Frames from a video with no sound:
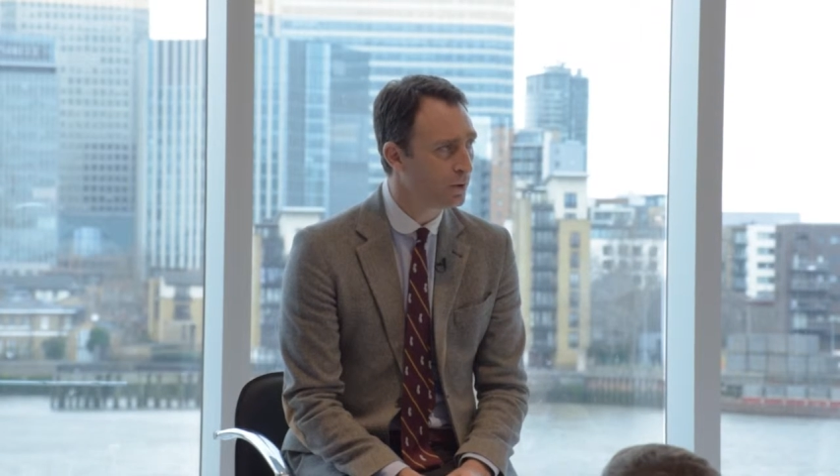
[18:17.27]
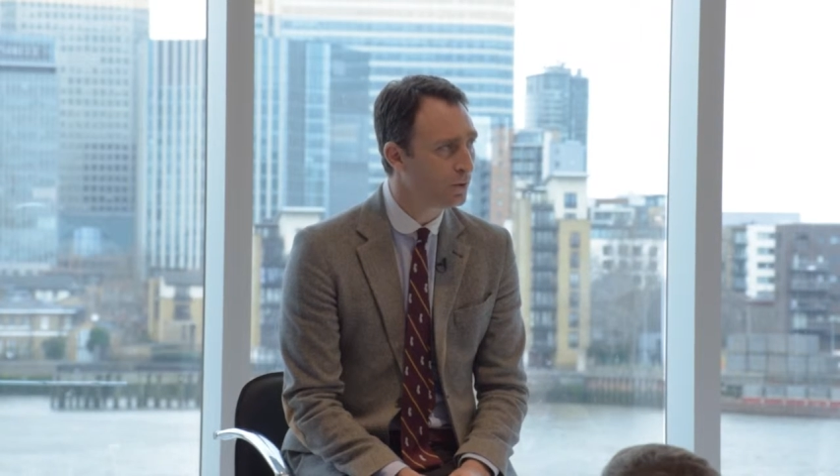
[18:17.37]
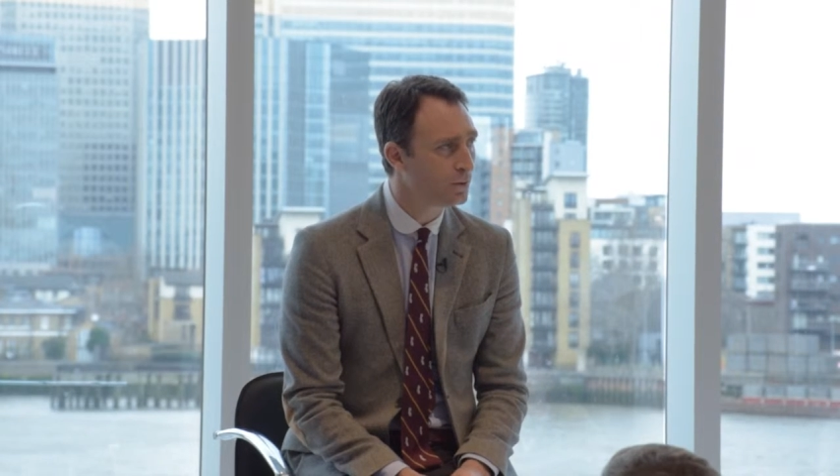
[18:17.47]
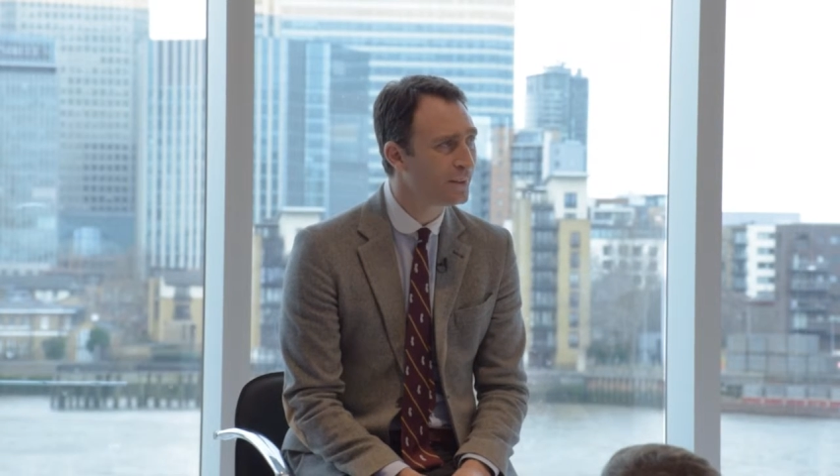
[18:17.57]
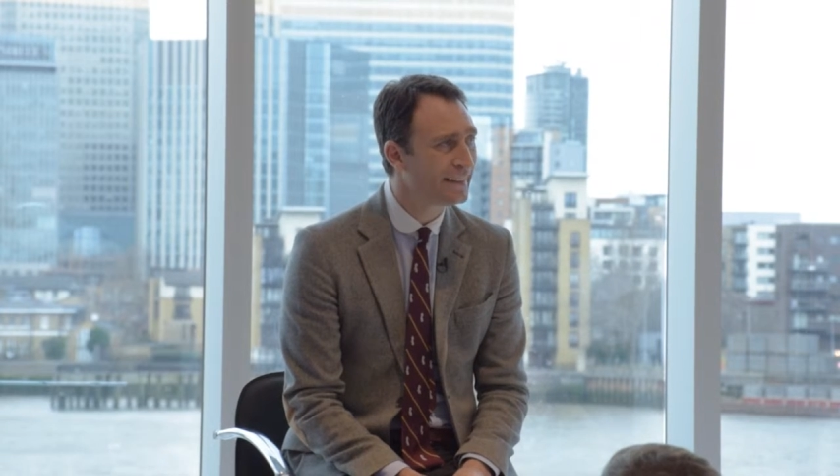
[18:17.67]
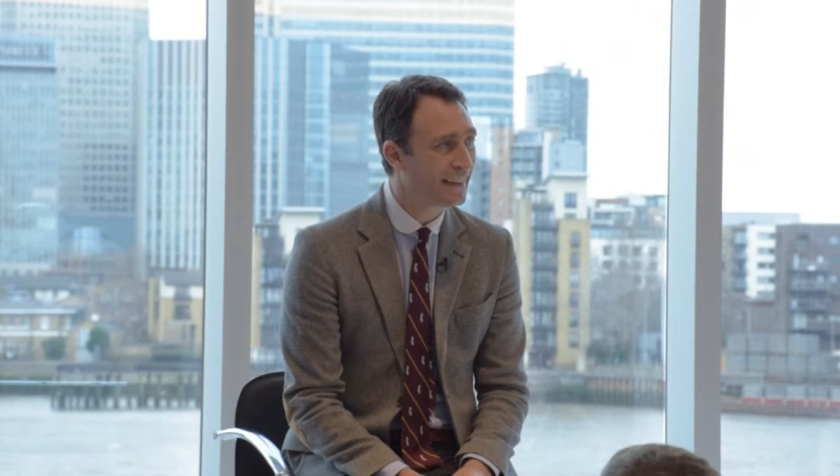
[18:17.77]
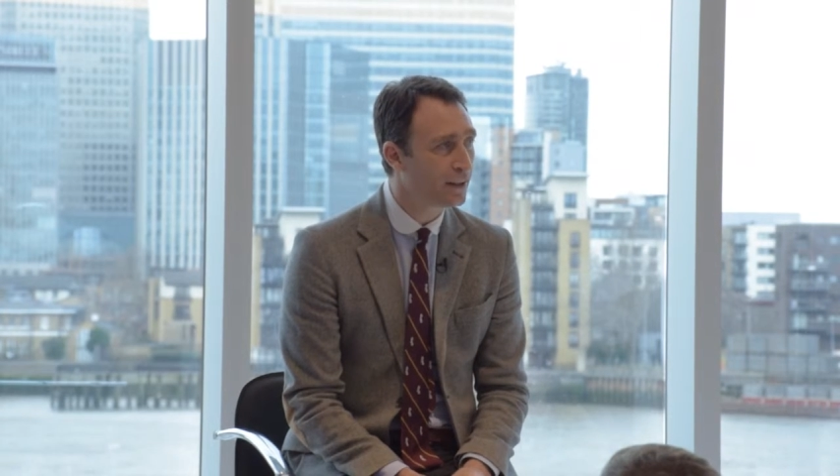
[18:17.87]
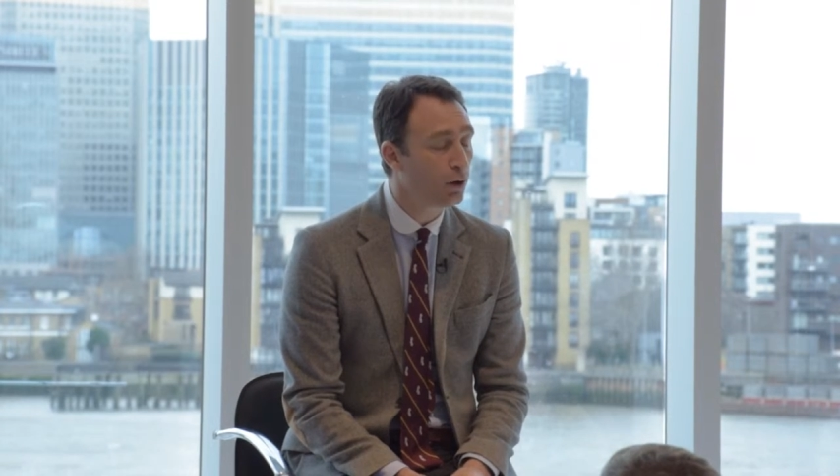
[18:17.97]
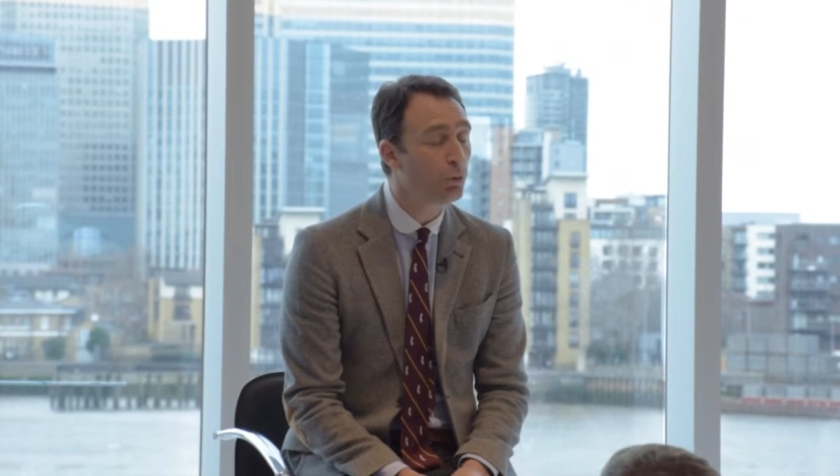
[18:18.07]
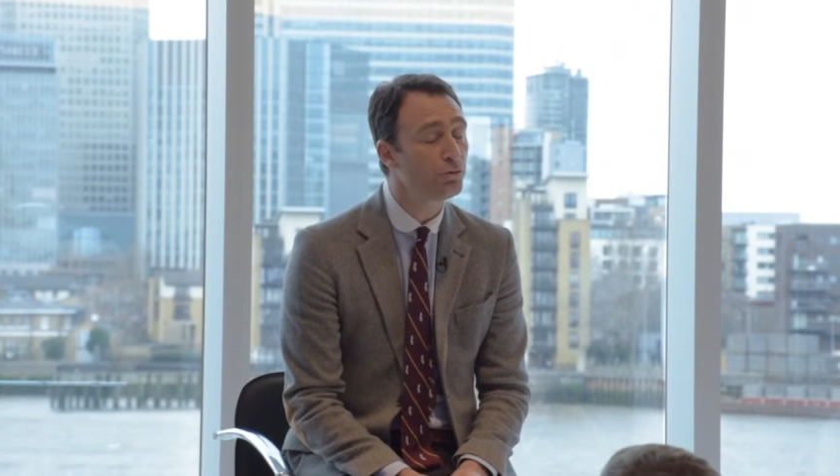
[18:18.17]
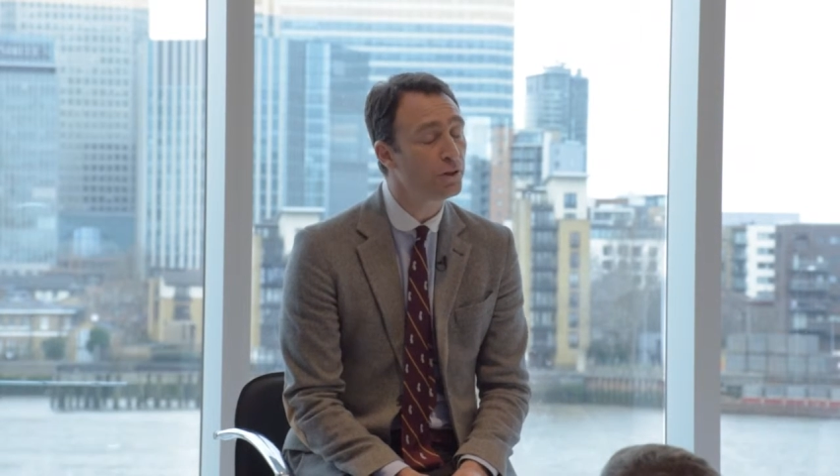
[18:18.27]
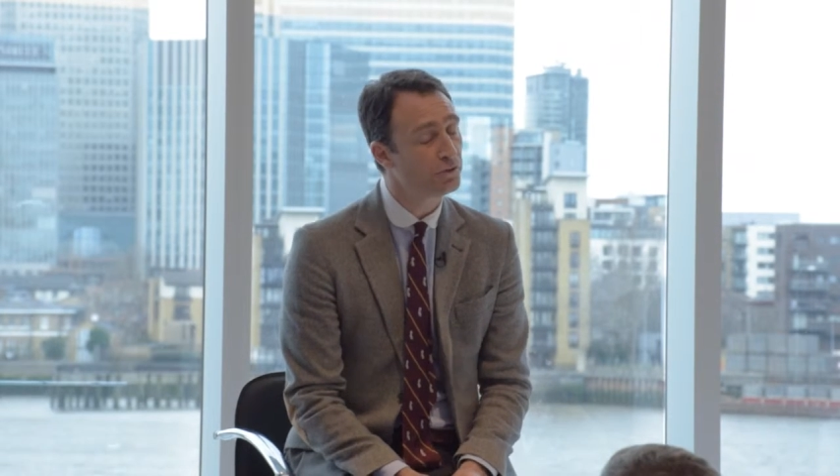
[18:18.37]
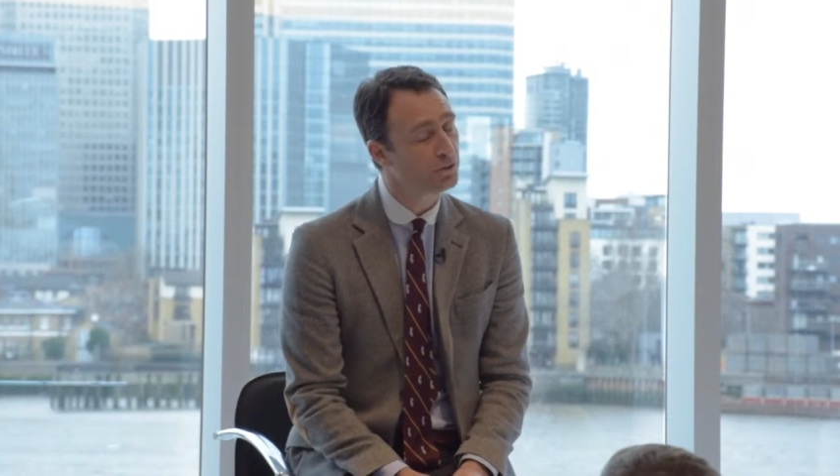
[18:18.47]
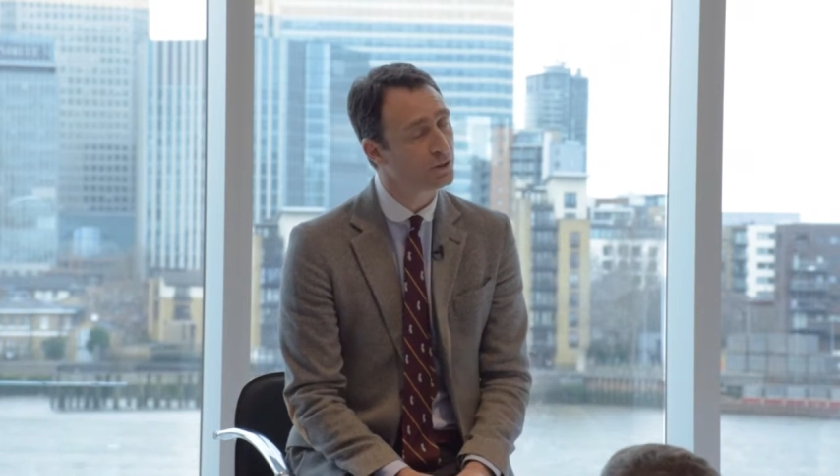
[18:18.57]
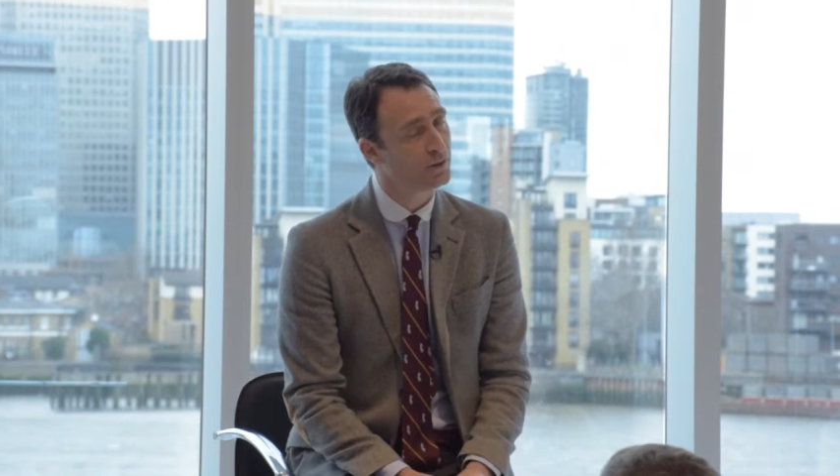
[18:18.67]
know, the
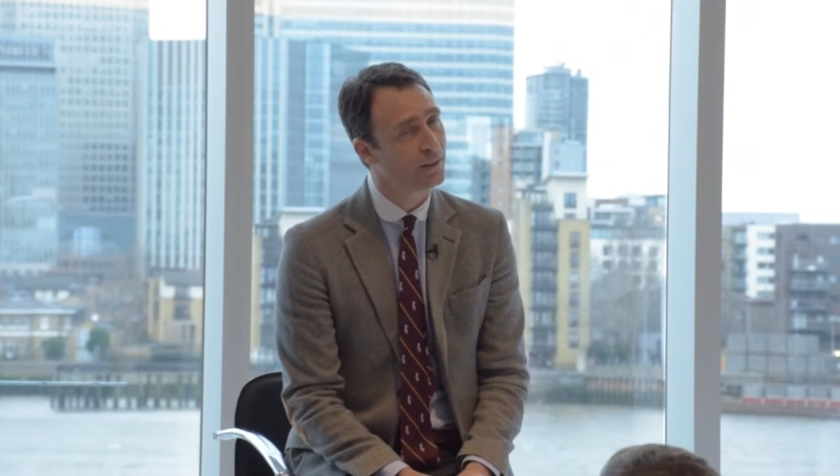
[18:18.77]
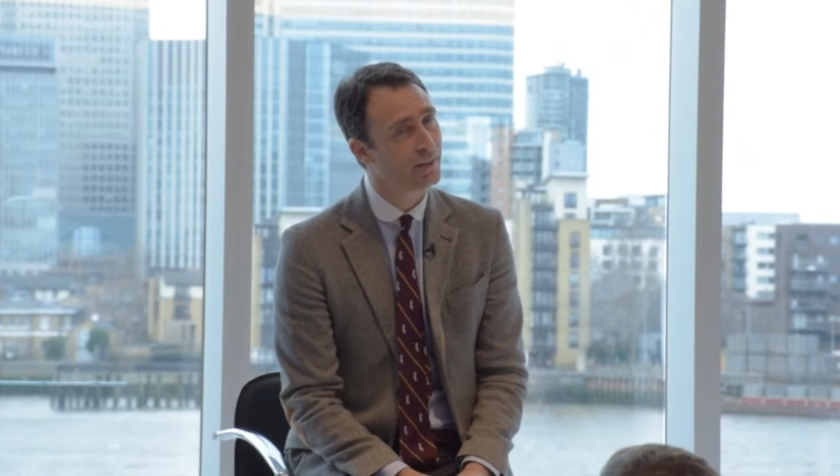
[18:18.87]
closest